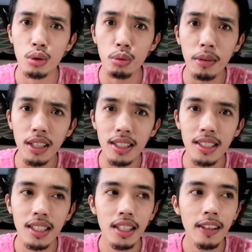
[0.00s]
2
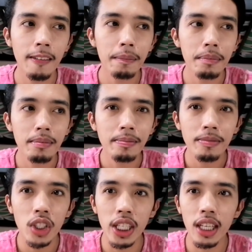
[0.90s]
months.
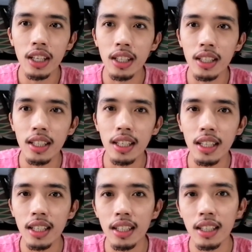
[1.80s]
Well, here
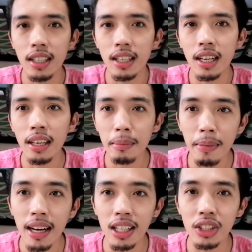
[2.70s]
I am
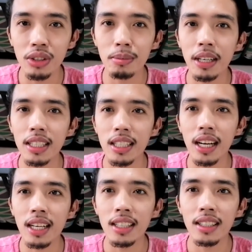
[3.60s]
back now to my
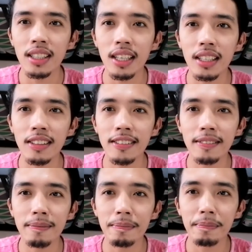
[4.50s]
channel, and